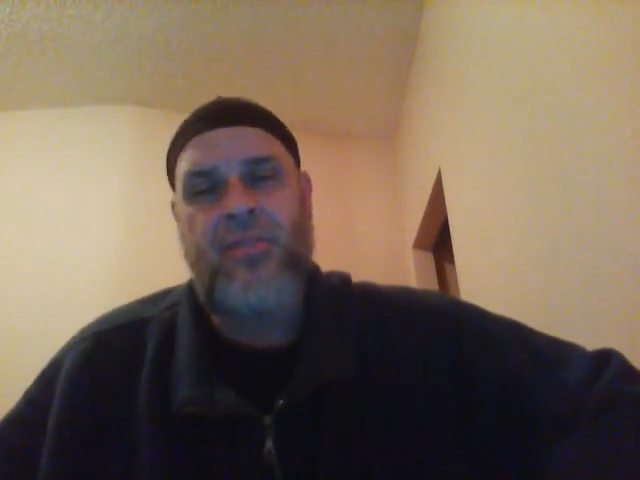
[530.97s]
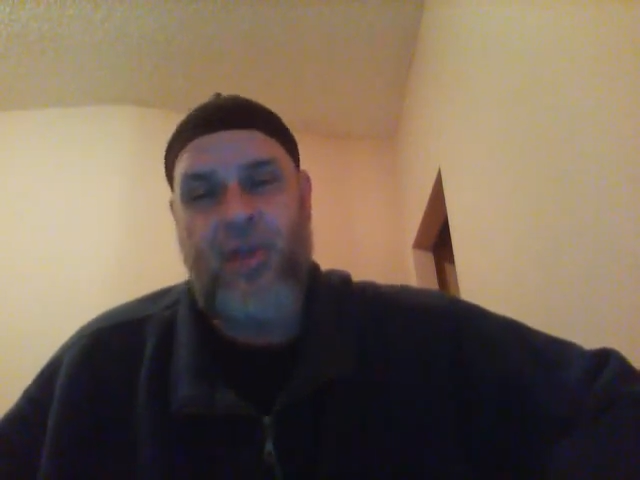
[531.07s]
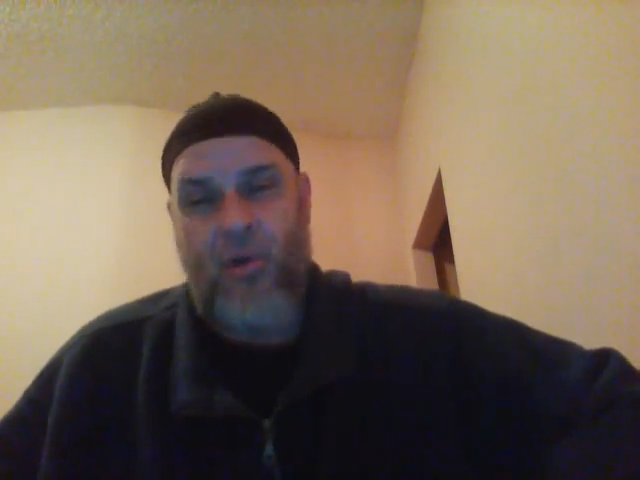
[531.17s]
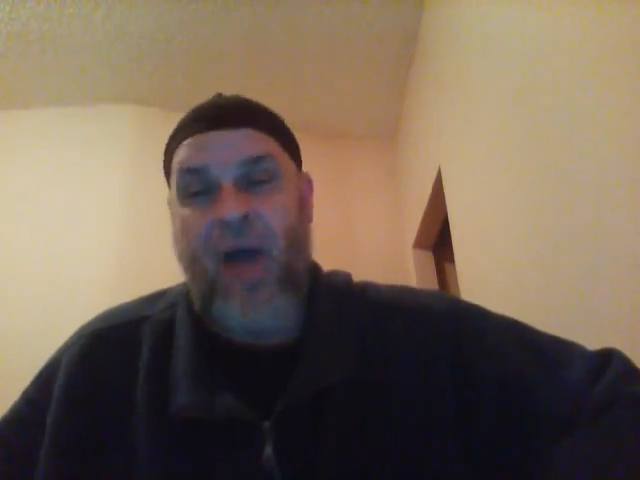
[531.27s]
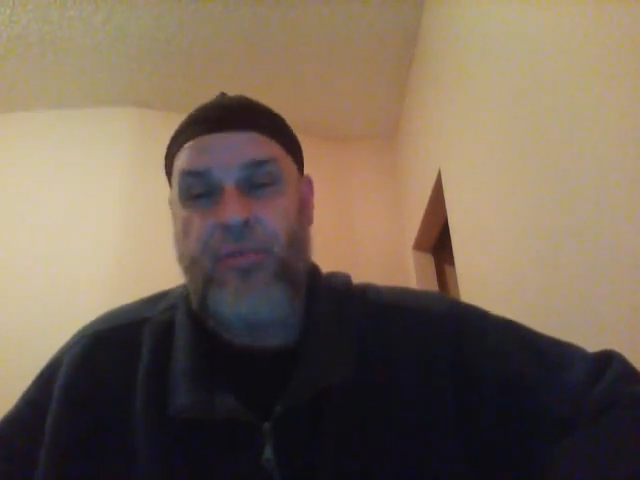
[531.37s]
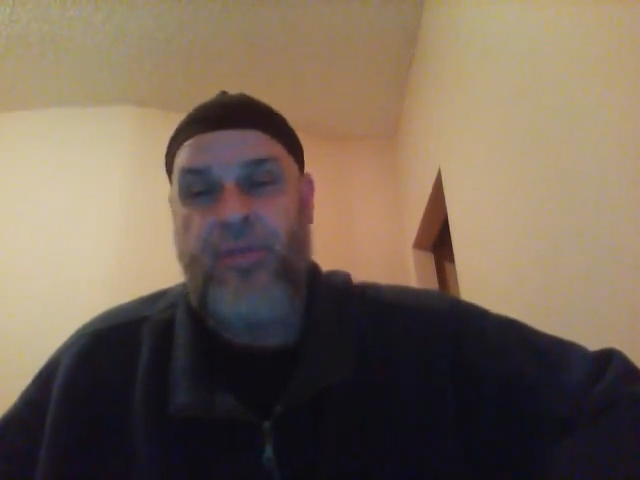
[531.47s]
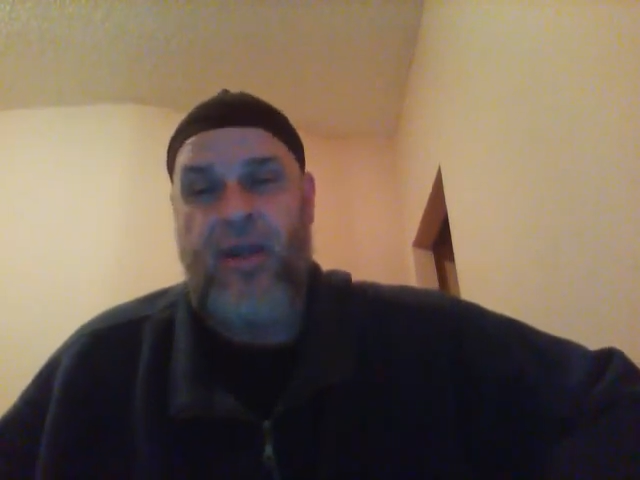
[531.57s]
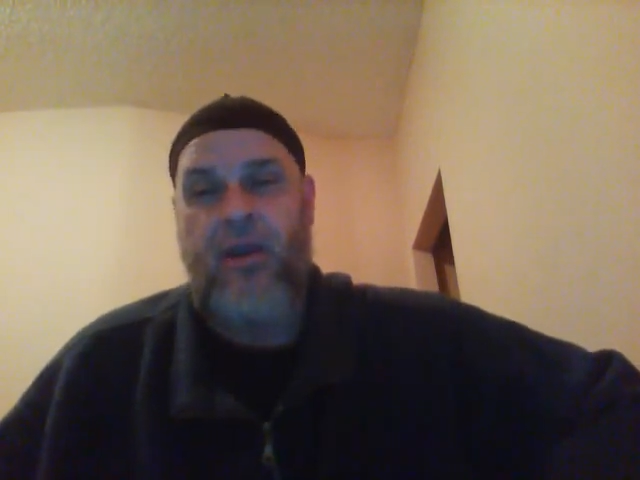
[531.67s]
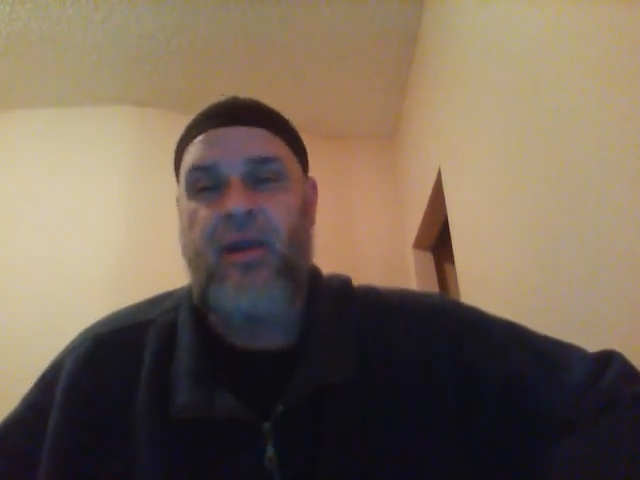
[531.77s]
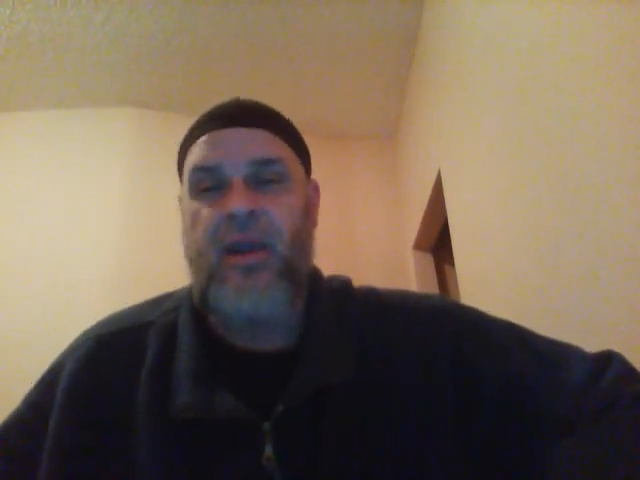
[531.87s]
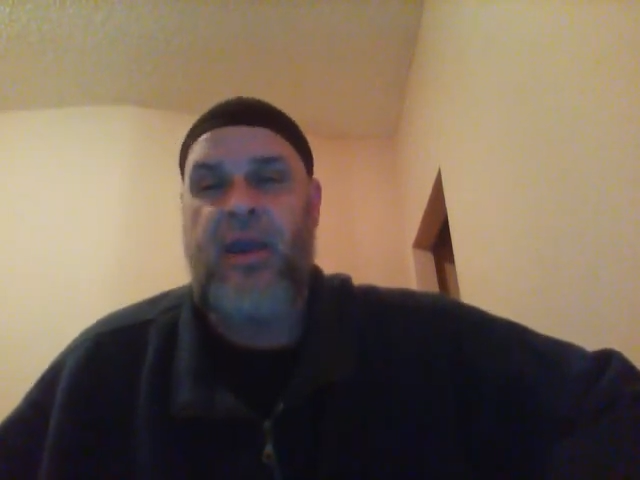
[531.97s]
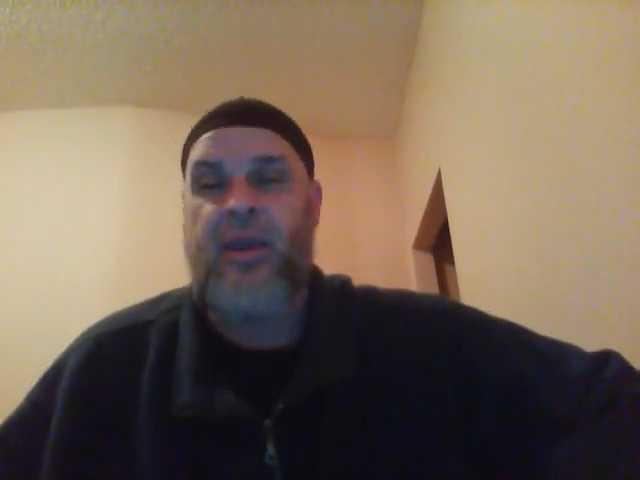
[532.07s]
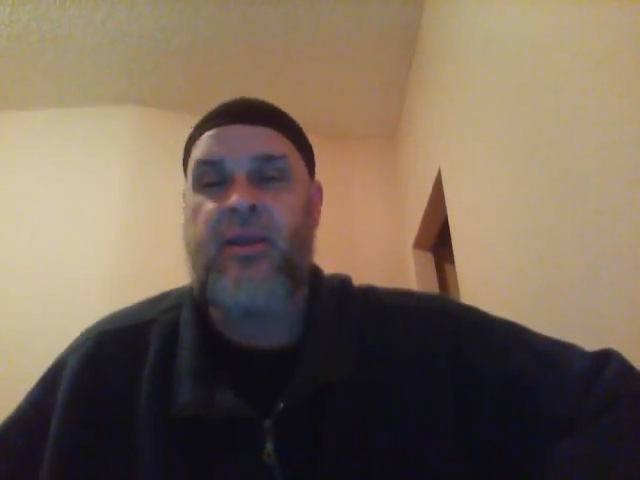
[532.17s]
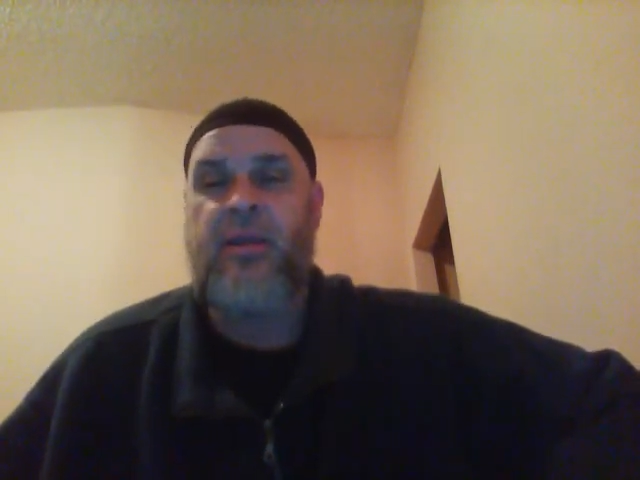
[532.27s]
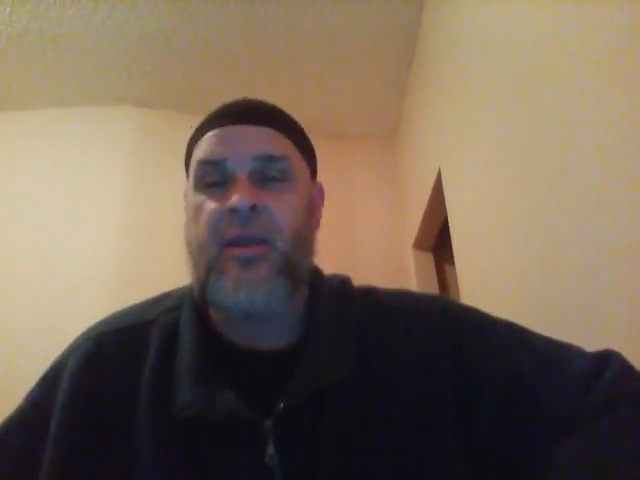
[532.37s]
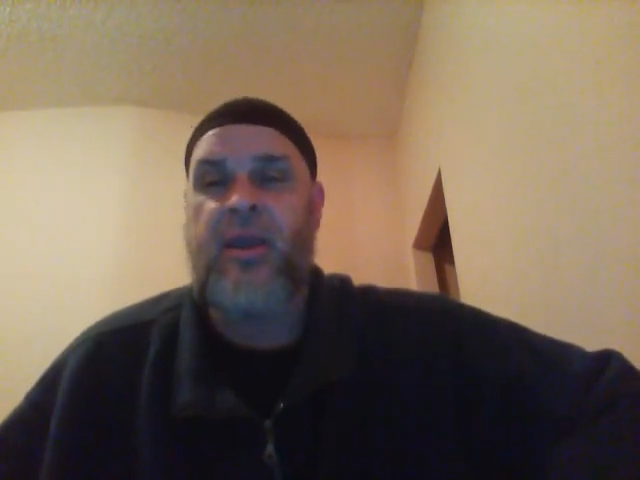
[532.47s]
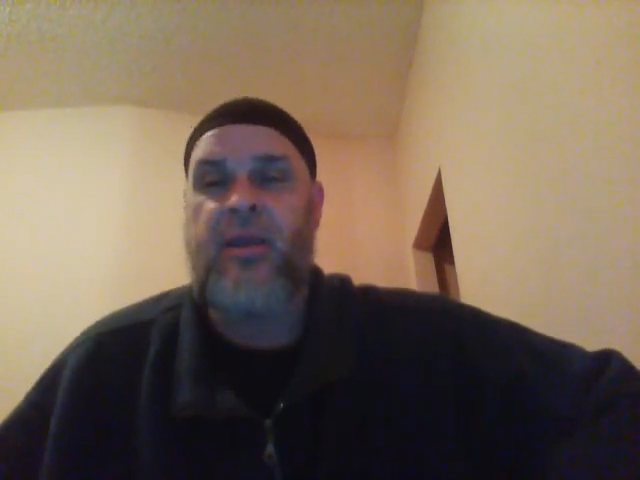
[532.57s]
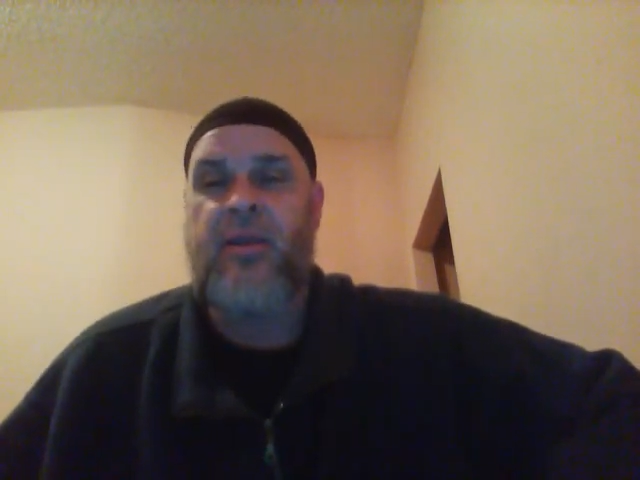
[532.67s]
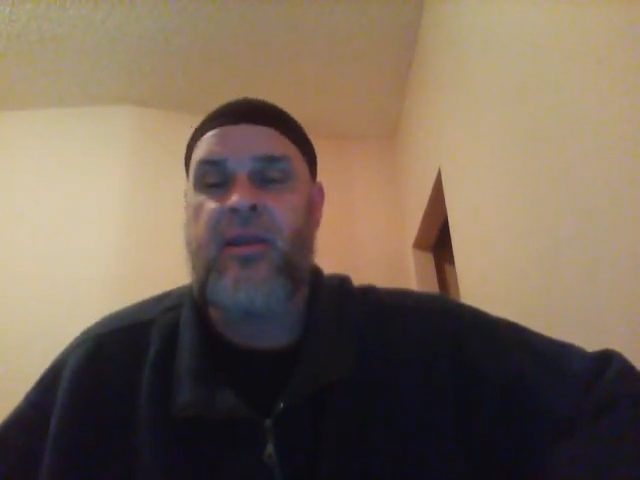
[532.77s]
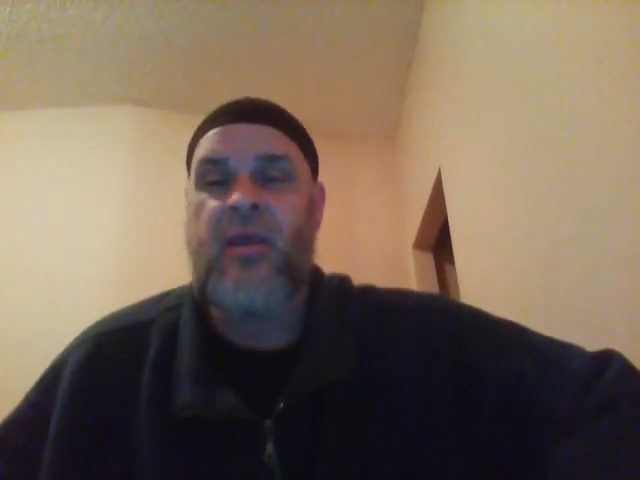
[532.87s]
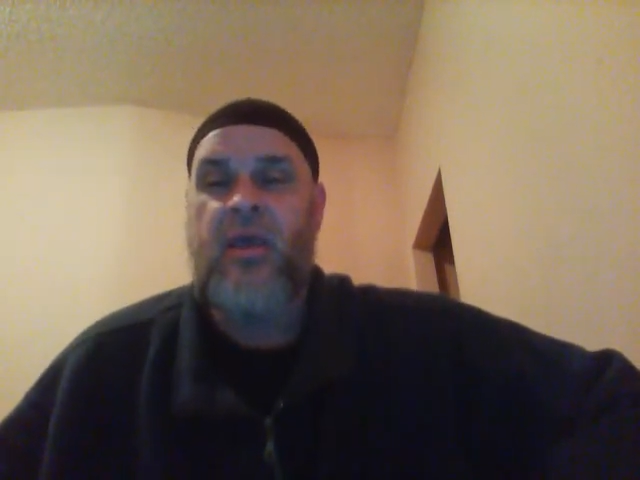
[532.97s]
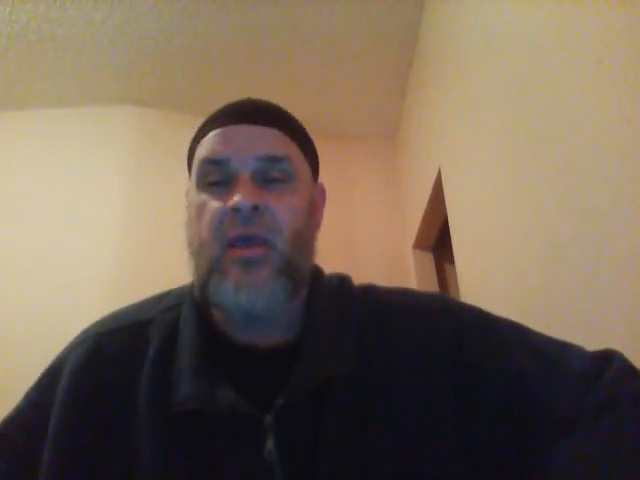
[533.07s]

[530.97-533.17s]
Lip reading: They're out there, and